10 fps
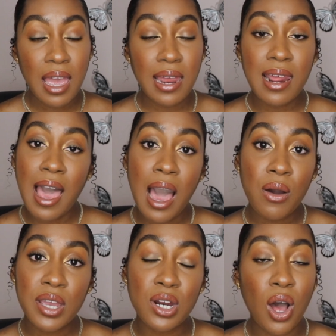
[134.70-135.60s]
And
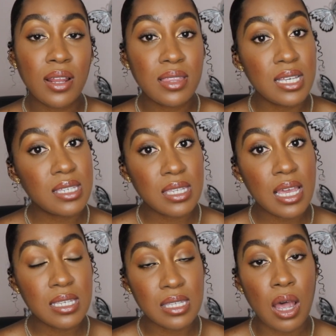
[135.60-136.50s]
how can all of these
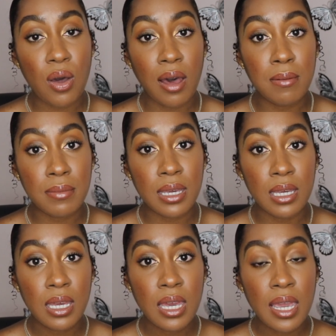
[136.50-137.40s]
things now help
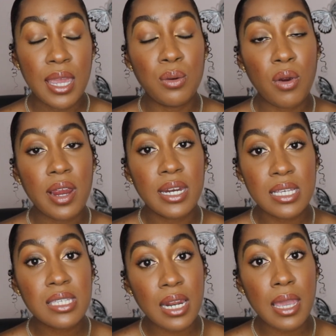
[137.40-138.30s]
me in where it
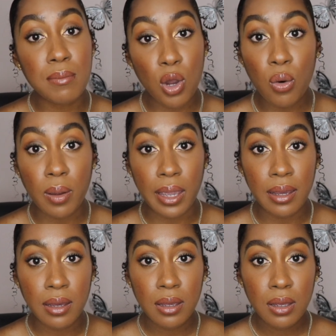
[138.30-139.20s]
is that I am going?
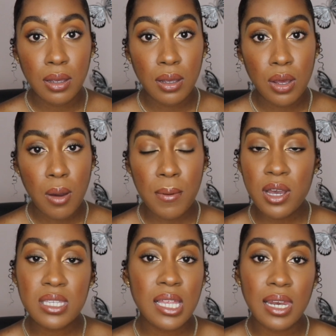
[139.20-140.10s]

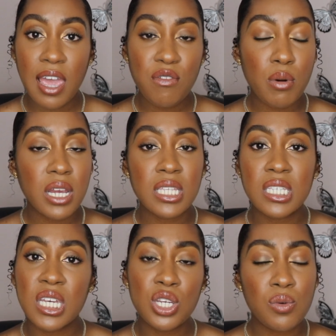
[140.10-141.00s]
Because in life, we're
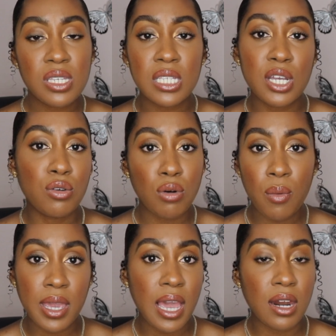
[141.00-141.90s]
continuously
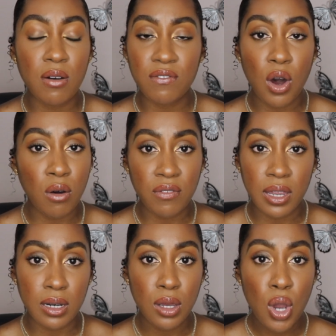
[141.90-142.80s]
growing and
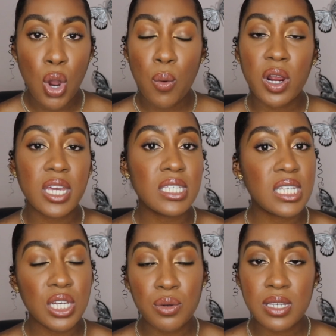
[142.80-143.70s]
evolving. We're
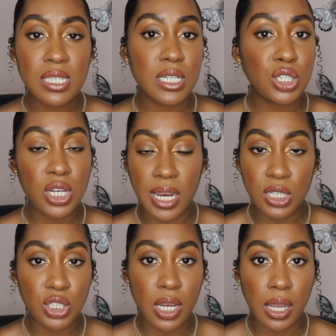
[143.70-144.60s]
continuously
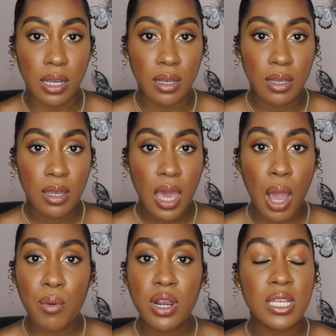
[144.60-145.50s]
changing.
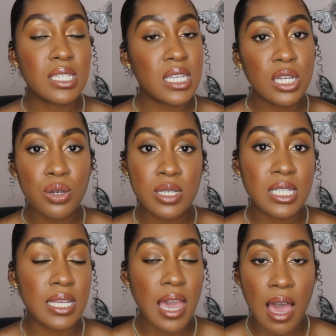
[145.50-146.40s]
And we're
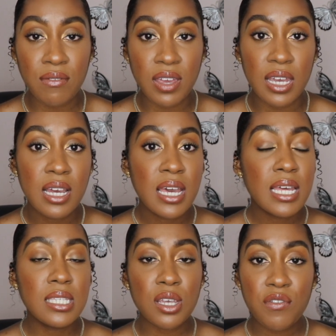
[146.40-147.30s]
continuously having
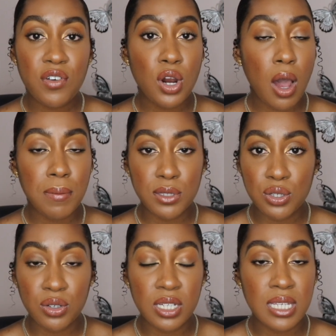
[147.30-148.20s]
different
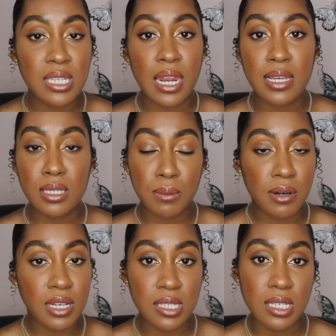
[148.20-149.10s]
opportunities and
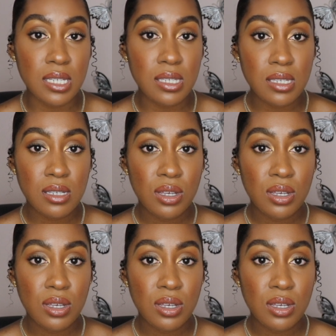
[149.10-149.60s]
experiences.